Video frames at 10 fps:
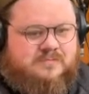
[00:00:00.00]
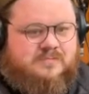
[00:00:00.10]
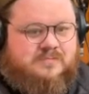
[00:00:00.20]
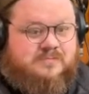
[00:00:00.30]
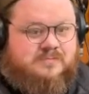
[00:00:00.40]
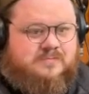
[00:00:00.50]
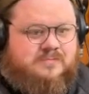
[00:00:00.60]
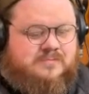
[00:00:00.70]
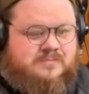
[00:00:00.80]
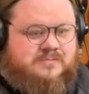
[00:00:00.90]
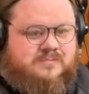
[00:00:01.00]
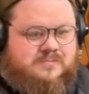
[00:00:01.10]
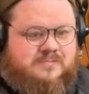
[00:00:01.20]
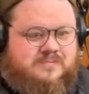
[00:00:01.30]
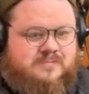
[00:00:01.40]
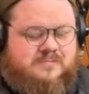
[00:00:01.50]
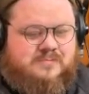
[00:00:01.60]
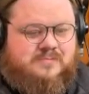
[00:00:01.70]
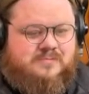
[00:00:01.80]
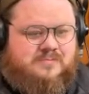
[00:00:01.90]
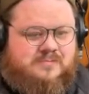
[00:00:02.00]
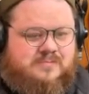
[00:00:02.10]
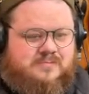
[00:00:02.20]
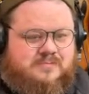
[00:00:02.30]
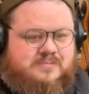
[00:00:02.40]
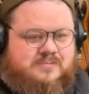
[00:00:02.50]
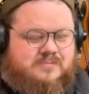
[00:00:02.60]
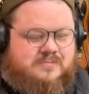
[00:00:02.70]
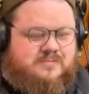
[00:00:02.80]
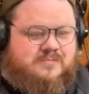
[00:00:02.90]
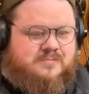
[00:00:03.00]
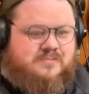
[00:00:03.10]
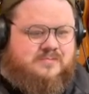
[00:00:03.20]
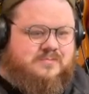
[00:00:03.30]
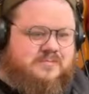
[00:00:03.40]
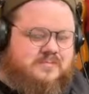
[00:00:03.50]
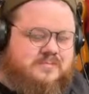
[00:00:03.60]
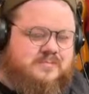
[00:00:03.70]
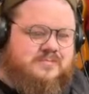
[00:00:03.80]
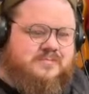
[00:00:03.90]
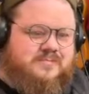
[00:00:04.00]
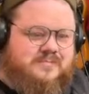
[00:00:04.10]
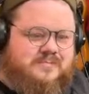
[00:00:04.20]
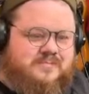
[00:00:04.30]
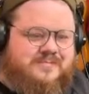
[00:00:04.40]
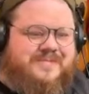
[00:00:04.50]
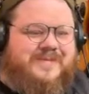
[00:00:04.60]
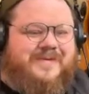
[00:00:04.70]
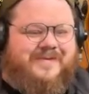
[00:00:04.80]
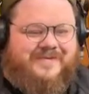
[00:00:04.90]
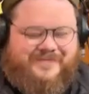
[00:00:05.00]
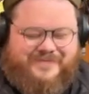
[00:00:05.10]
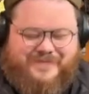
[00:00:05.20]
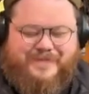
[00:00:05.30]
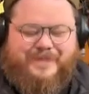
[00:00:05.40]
The person shown says nothing.